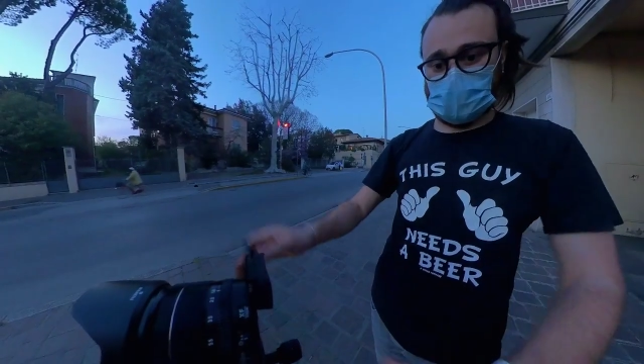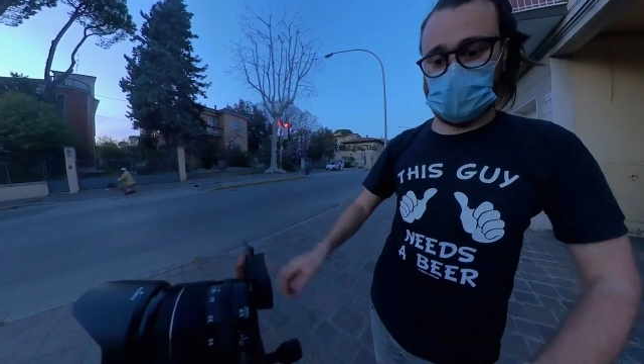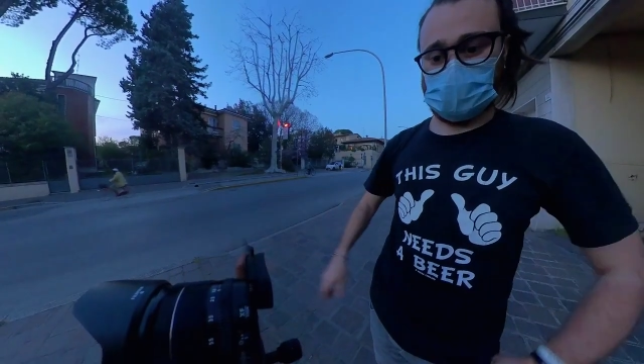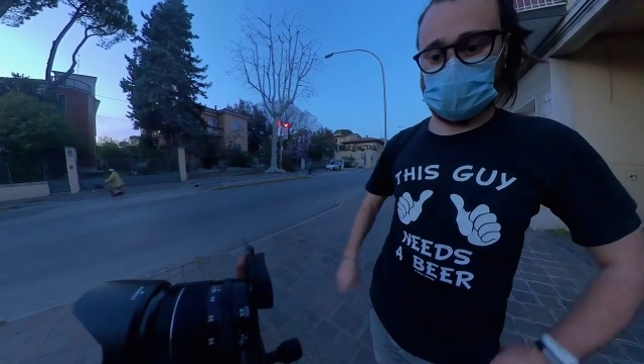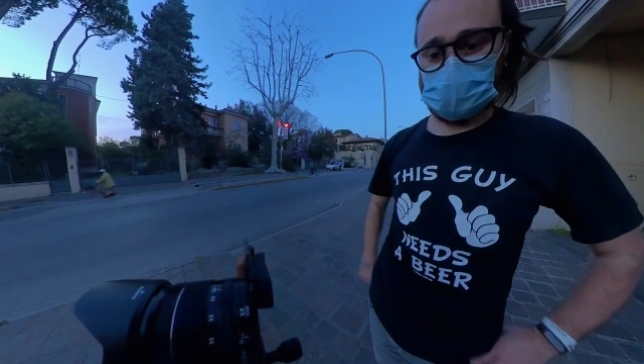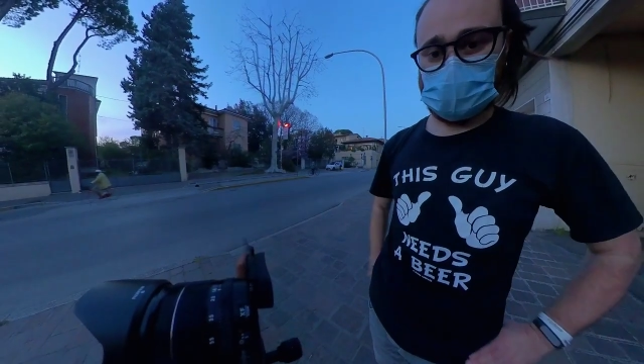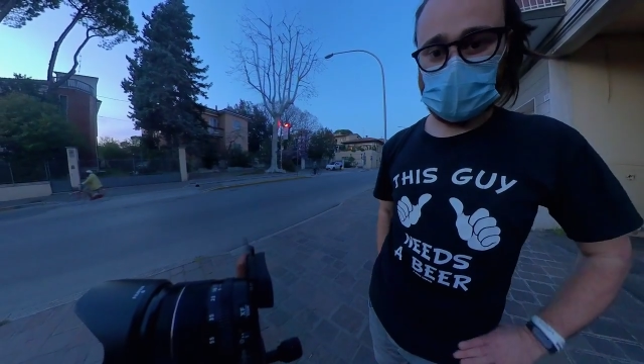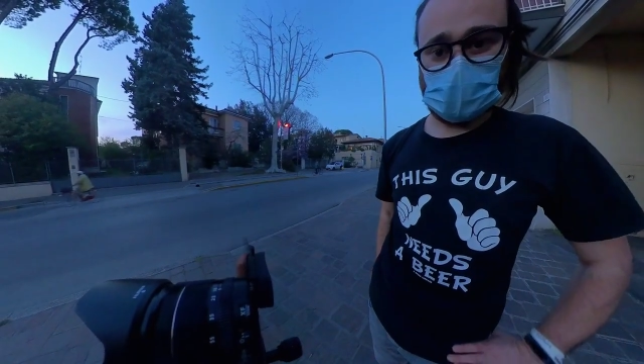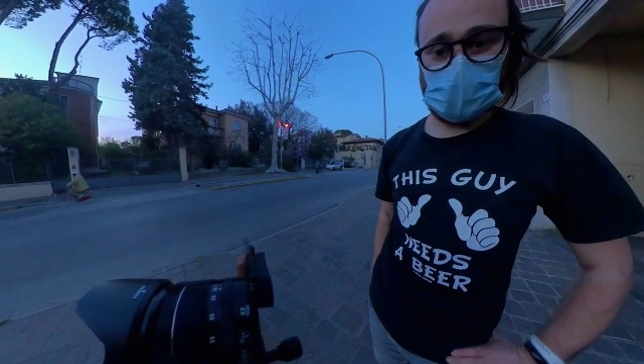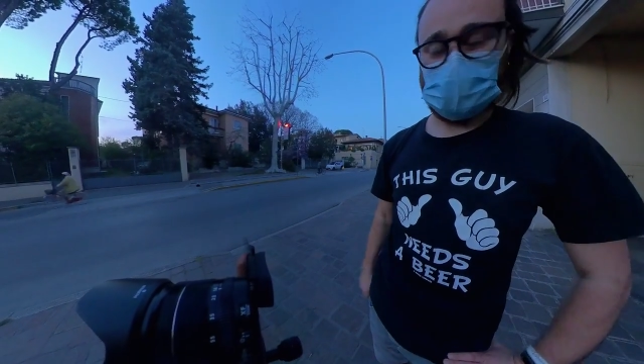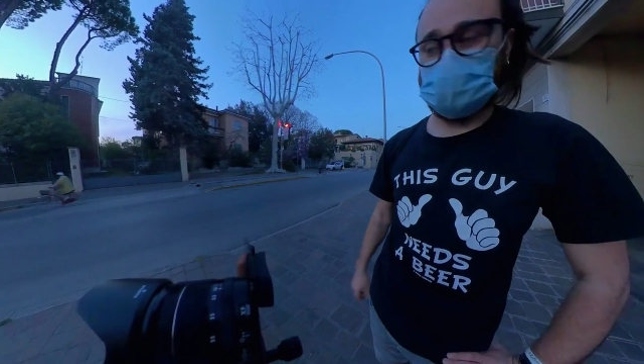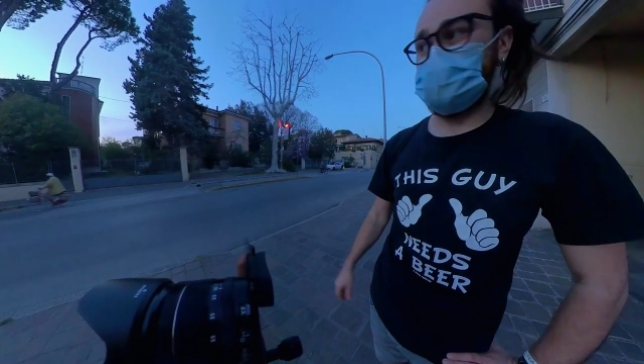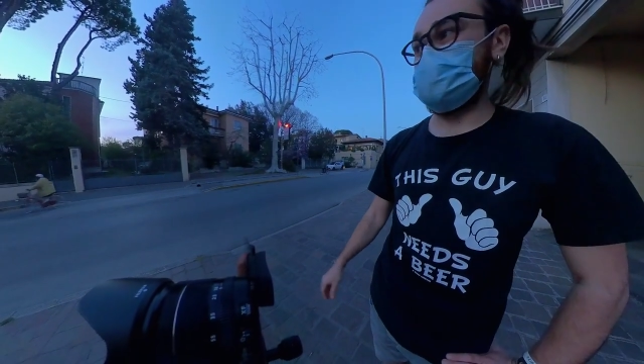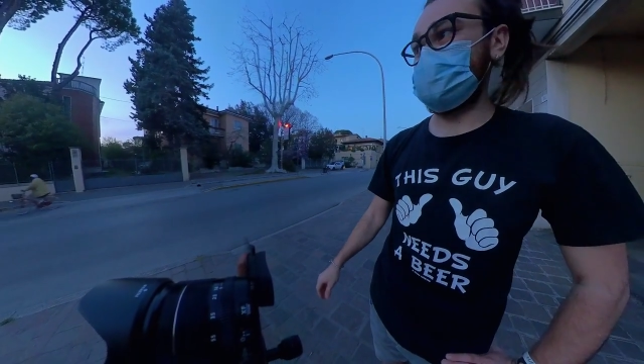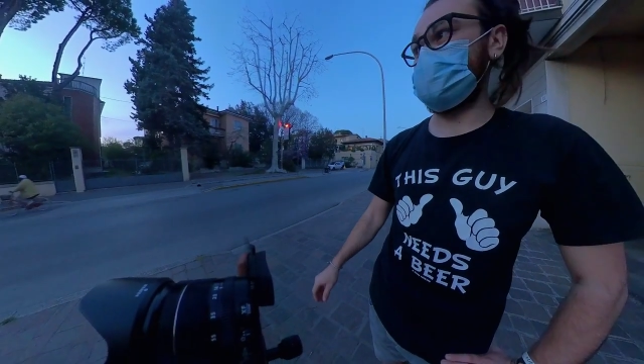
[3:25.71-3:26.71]
F10,
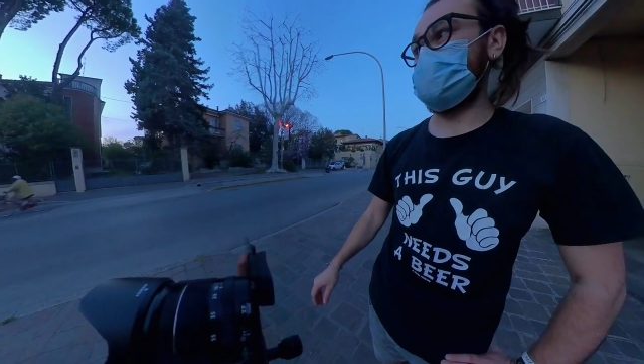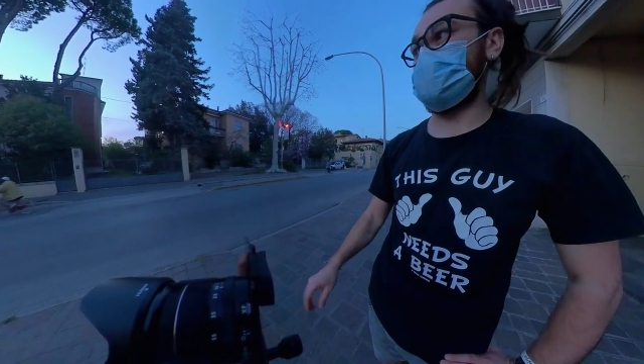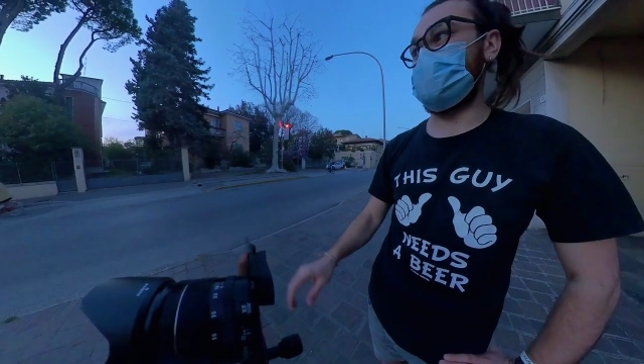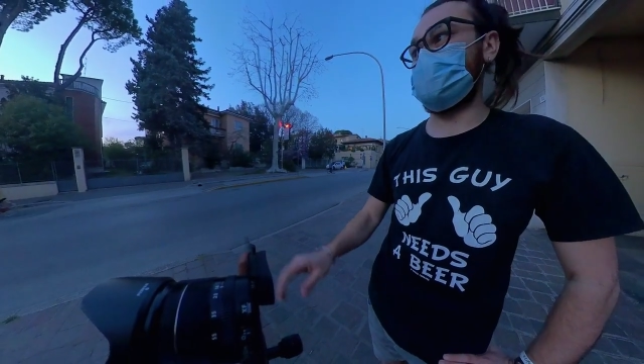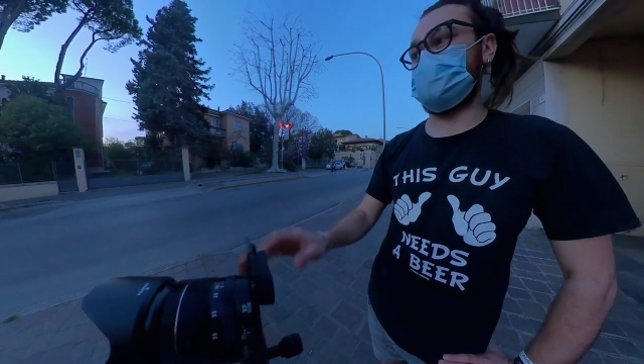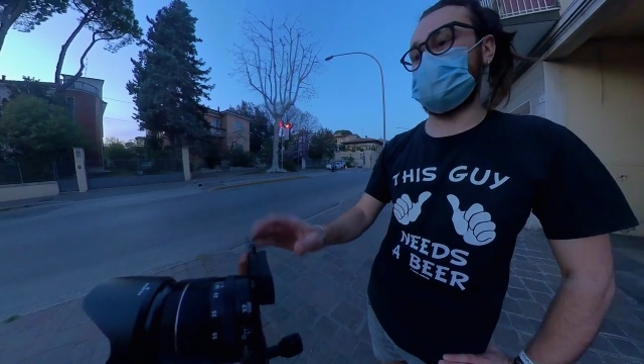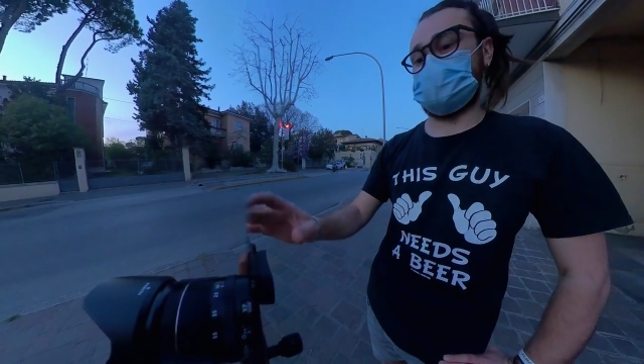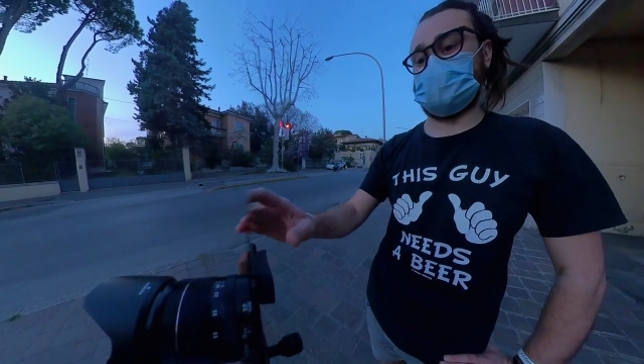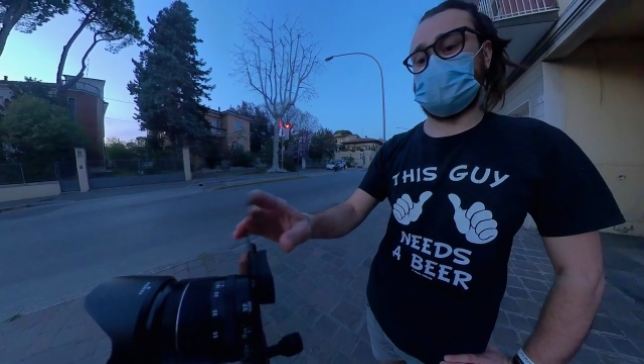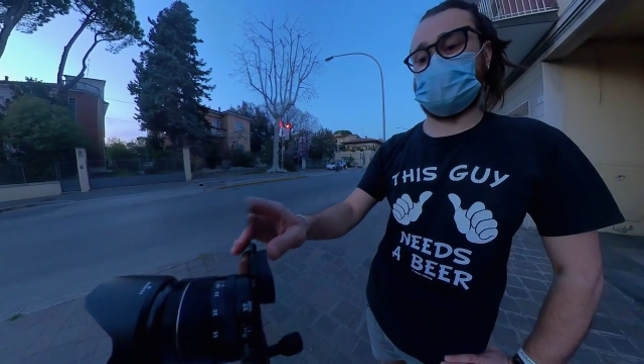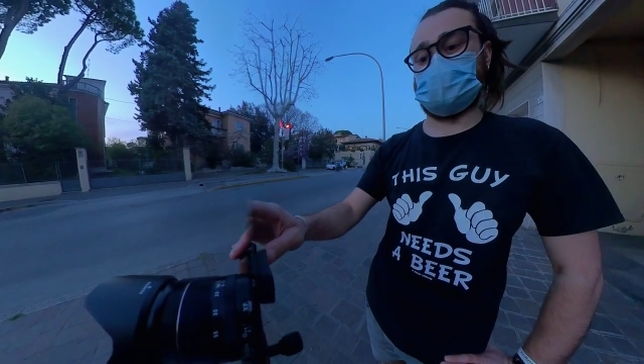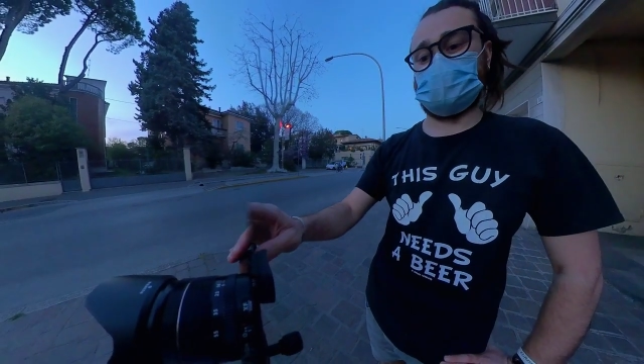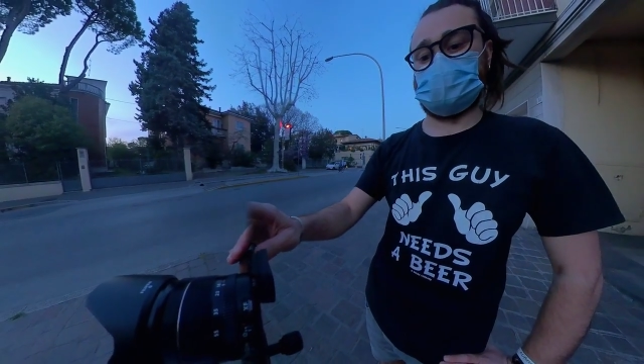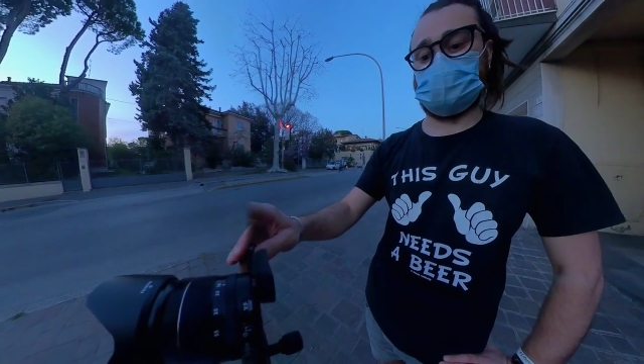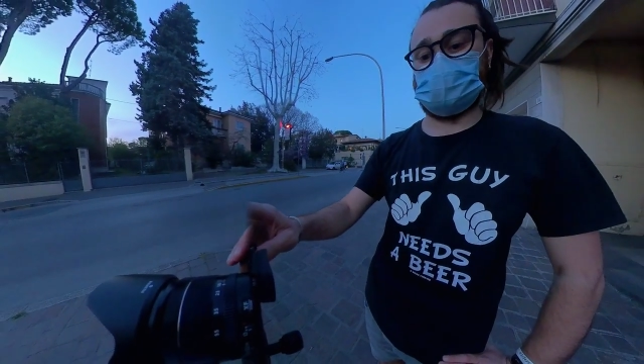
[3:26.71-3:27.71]
half a
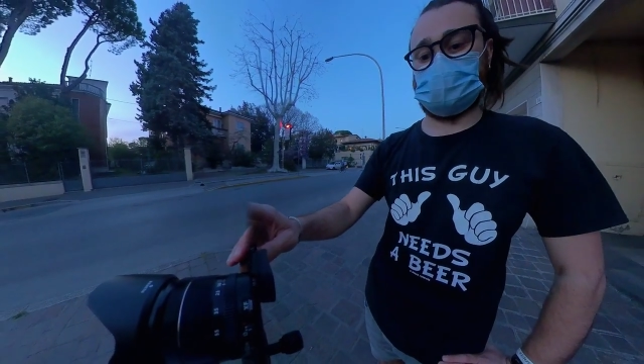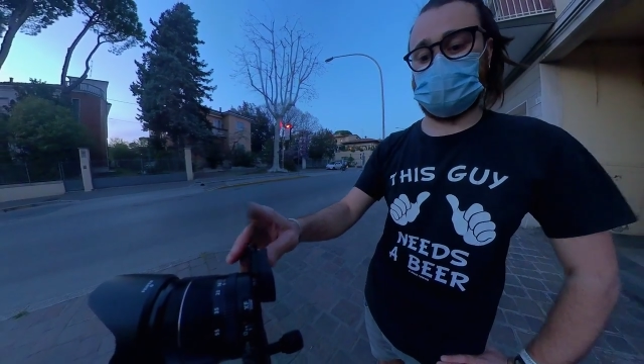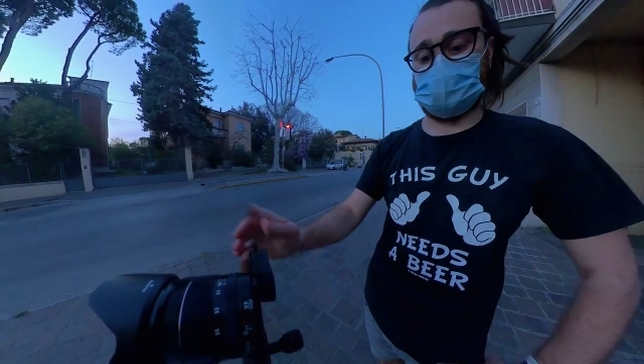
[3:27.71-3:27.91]
second.